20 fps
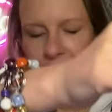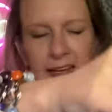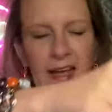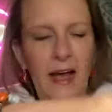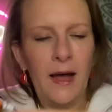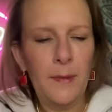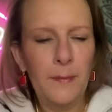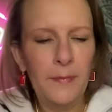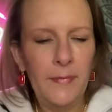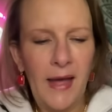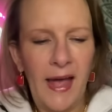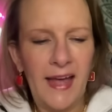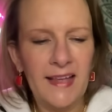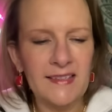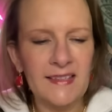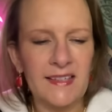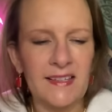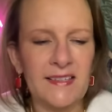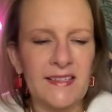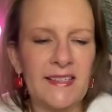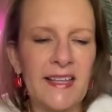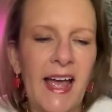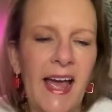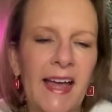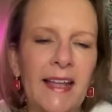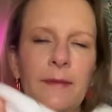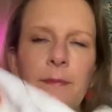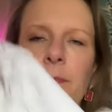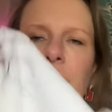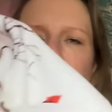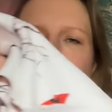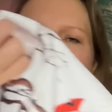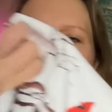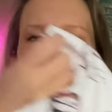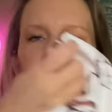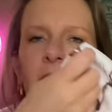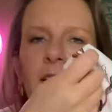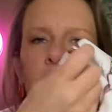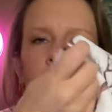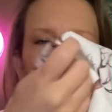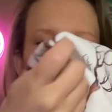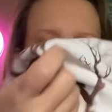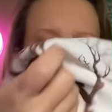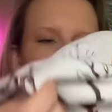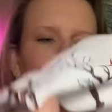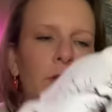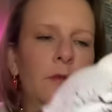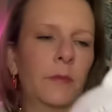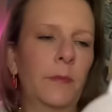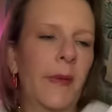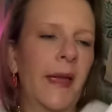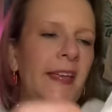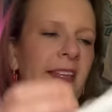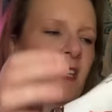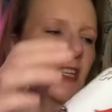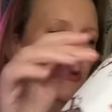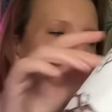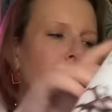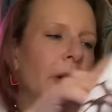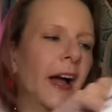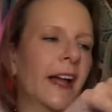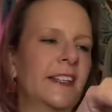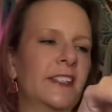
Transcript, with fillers: come as a set, meaning they don't make you buy